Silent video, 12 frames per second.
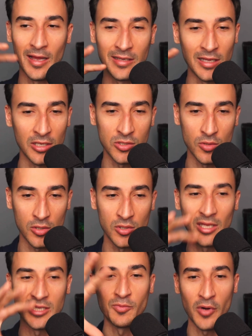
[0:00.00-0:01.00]
data structure
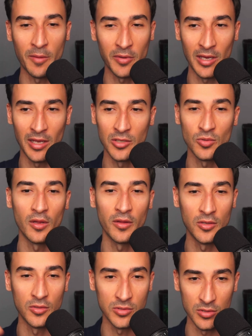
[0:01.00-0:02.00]
gets propagated to all the
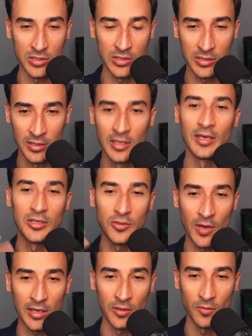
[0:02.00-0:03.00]
users
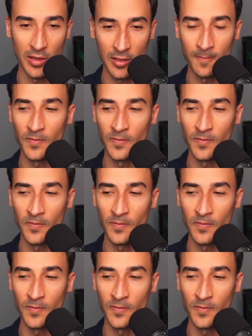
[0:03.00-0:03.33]
interacting with it,